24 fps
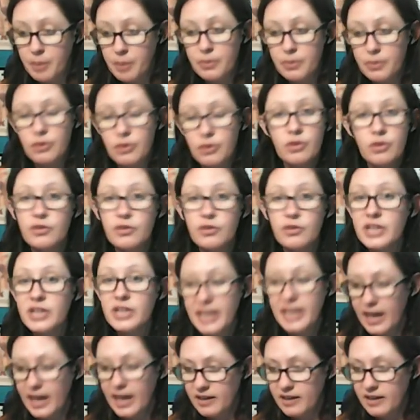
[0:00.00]
Beautiful
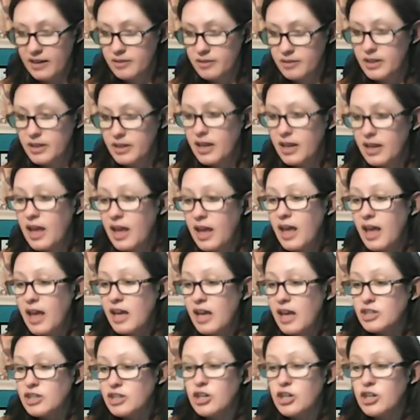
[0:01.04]
again.
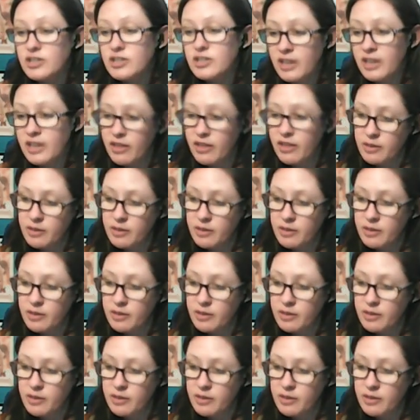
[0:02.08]
Turns out that